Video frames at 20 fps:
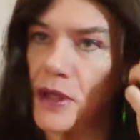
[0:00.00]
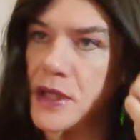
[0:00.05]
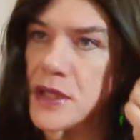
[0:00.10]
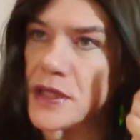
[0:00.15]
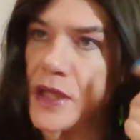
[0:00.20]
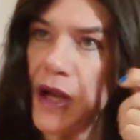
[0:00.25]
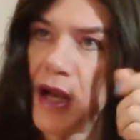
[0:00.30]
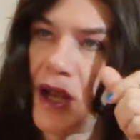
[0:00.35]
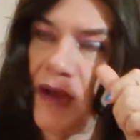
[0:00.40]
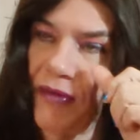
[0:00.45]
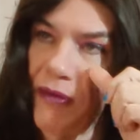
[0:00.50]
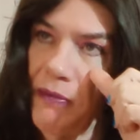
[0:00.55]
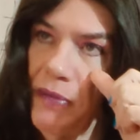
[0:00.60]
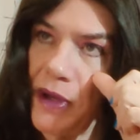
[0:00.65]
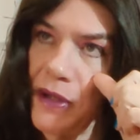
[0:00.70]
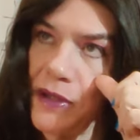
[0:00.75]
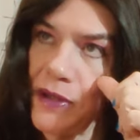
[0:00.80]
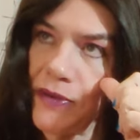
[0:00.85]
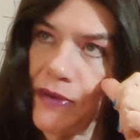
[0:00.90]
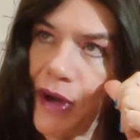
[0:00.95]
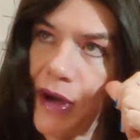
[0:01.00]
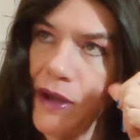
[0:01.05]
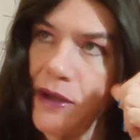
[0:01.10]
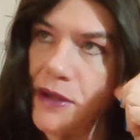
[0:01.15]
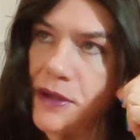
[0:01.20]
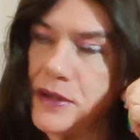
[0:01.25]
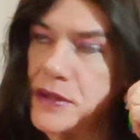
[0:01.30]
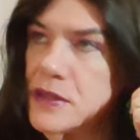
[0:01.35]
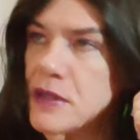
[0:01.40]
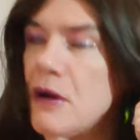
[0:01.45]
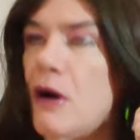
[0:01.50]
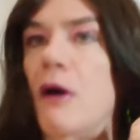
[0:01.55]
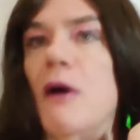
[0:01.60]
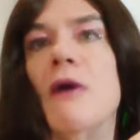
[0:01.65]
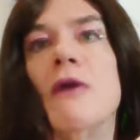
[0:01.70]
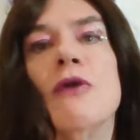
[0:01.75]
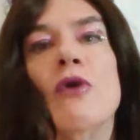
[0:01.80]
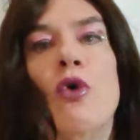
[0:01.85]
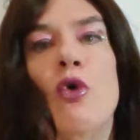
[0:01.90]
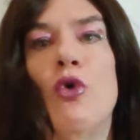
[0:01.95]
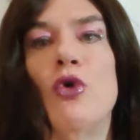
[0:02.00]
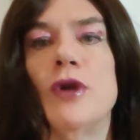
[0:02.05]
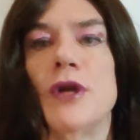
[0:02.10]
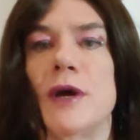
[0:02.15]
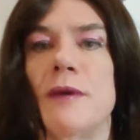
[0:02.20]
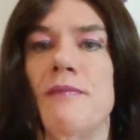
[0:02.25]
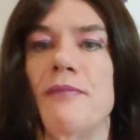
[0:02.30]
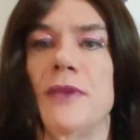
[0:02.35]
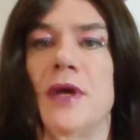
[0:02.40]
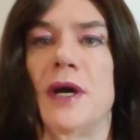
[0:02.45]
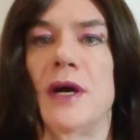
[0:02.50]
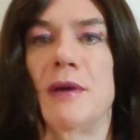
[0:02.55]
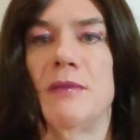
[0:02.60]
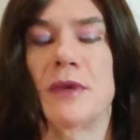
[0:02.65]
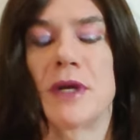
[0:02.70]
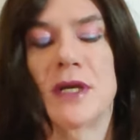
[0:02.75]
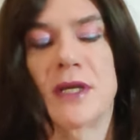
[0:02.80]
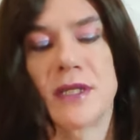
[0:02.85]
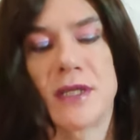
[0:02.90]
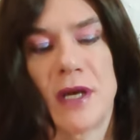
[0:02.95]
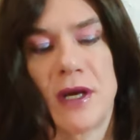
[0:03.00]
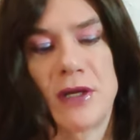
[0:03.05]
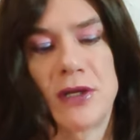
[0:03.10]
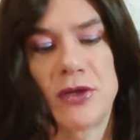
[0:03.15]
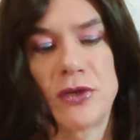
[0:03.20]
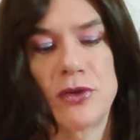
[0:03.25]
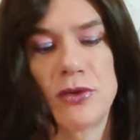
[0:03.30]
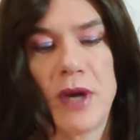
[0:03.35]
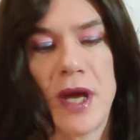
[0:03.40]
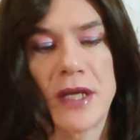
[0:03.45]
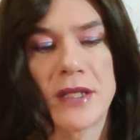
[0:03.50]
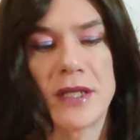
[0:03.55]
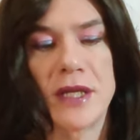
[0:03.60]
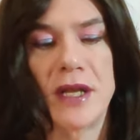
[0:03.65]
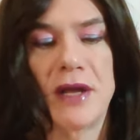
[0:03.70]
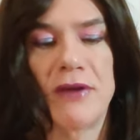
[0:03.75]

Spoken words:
Borg on this. I have a bunch of others on order because I do